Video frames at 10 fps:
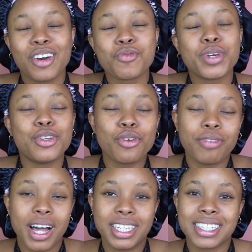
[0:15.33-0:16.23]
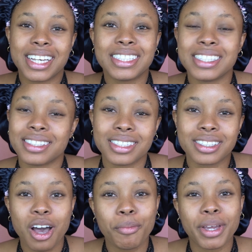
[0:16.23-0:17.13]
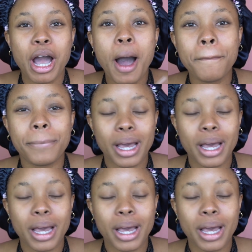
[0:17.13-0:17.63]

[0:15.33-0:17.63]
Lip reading: We know Valentine season is coming up.